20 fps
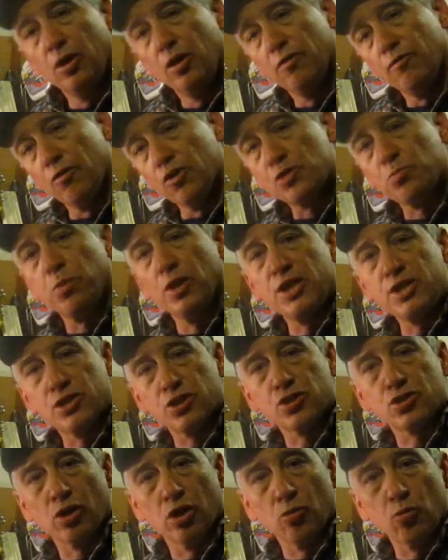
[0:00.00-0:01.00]
First place to
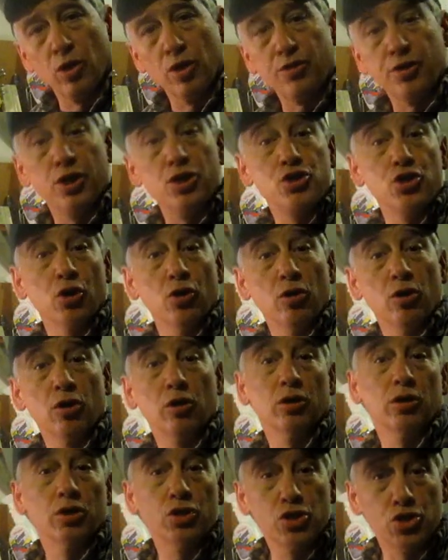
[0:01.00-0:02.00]
start with is your
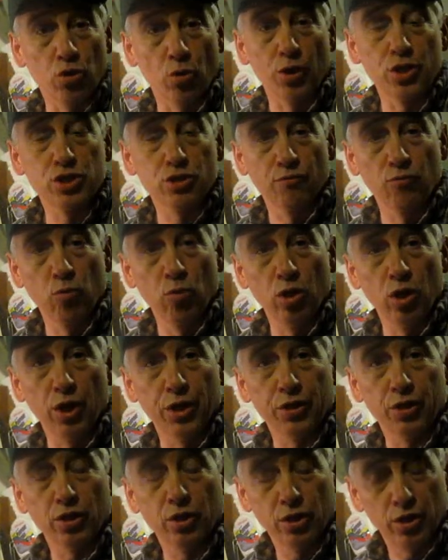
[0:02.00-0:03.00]
choice of wood.
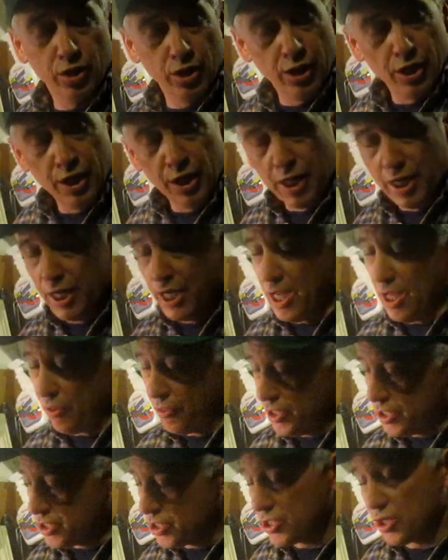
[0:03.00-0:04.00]
Now
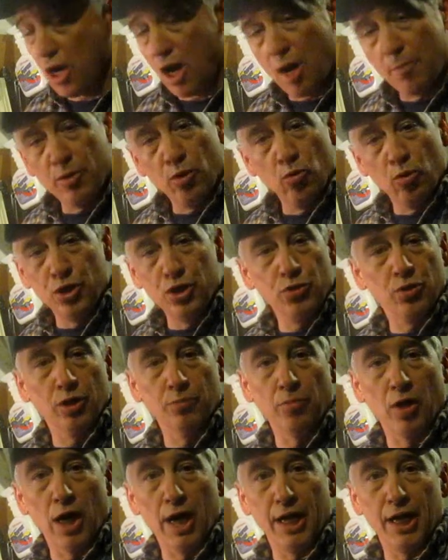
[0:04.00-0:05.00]
this is hobby wood you can
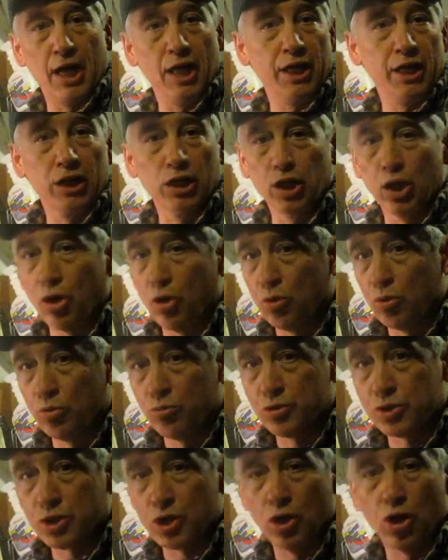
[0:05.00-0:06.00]
buy at any
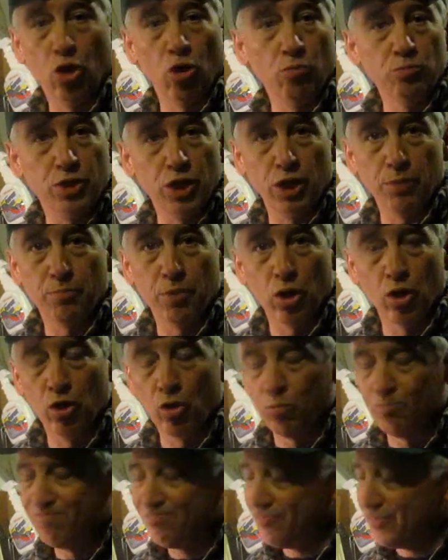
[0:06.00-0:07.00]
Lowe's, Home
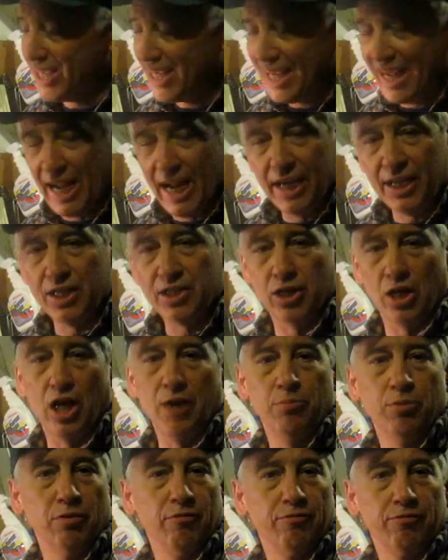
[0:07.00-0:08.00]
Depot, any type
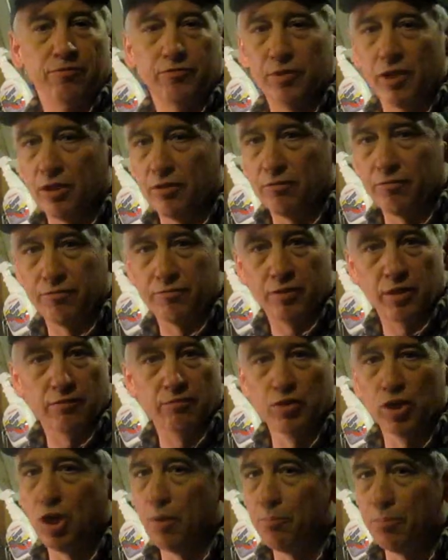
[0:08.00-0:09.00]
of
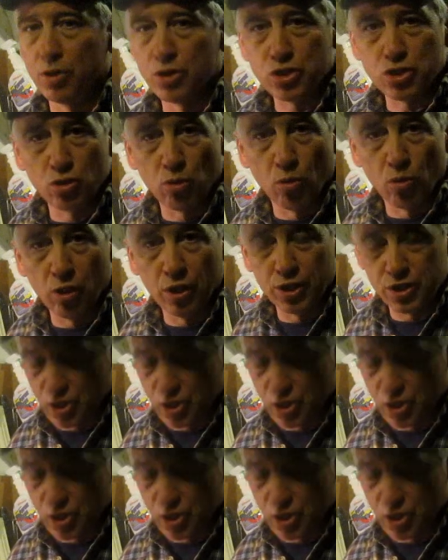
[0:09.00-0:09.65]
lumber store is